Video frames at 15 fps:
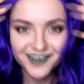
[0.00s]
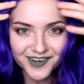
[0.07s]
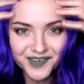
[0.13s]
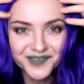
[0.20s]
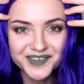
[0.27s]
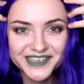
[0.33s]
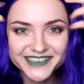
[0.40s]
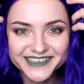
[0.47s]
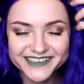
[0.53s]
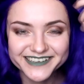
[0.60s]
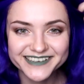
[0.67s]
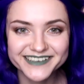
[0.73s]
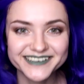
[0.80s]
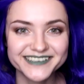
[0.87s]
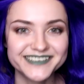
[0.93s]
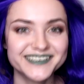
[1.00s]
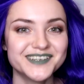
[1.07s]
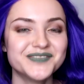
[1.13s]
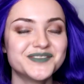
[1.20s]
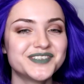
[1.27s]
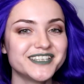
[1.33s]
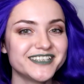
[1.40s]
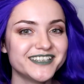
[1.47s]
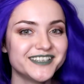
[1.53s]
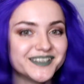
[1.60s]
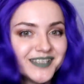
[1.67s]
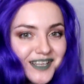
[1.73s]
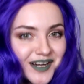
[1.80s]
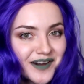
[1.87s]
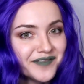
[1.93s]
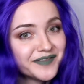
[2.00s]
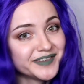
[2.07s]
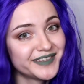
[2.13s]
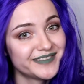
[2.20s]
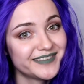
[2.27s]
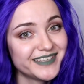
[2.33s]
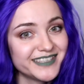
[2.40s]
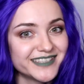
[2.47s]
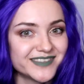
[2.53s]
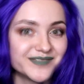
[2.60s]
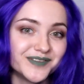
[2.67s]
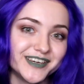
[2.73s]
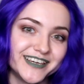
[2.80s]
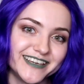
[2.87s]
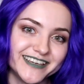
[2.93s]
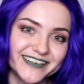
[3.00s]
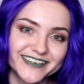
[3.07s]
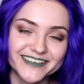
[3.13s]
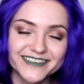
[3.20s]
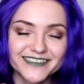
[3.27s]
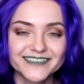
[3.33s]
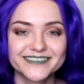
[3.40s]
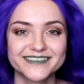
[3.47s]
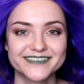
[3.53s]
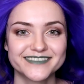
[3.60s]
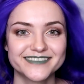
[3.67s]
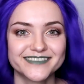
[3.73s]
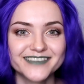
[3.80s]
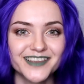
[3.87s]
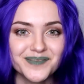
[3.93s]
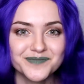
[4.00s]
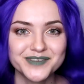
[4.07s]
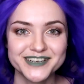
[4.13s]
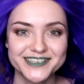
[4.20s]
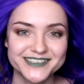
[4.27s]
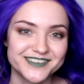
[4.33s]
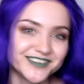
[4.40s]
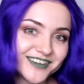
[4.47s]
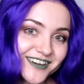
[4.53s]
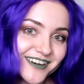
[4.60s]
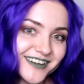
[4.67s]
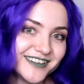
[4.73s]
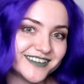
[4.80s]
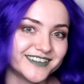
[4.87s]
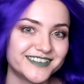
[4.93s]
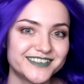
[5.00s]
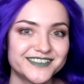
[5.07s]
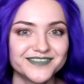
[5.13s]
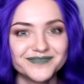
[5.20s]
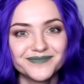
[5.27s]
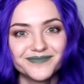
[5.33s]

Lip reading: Oh my god, I'm really in love with this wig. Amazing color.